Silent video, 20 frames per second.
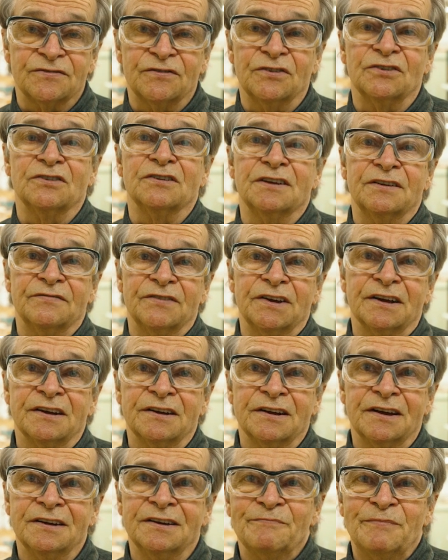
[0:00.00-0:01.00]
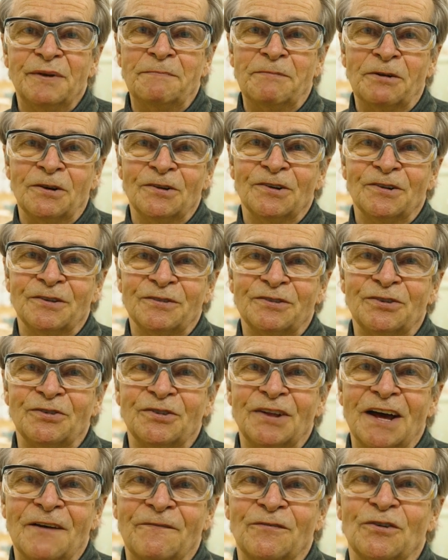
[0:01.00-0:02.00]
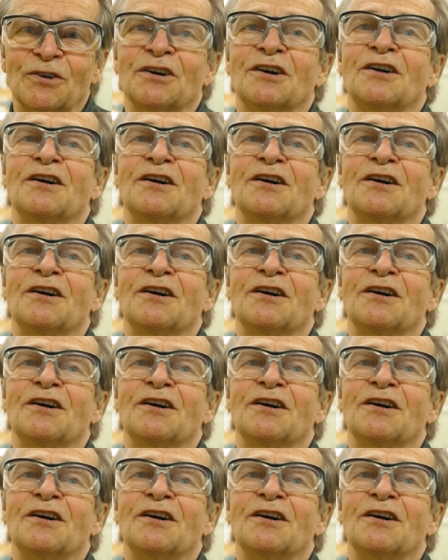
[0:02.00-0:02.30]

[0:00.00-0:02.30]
for a living. People do that for a